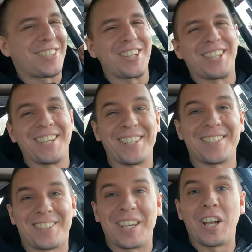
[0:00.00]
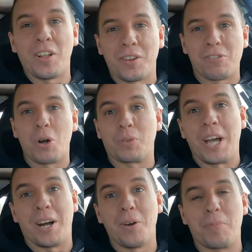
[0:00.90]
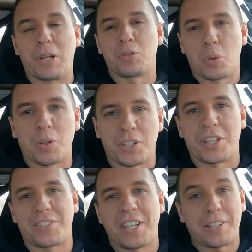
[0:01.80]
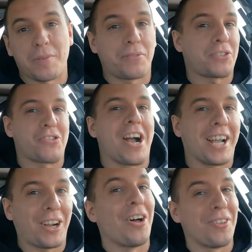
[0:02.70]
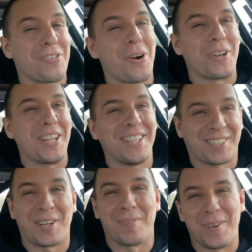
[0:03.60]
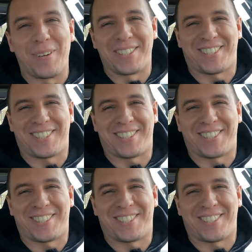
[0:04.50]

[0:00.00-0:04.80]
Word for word: that JK did say on the road now, because we wanted it set up for track. On the road, it is going to be a bit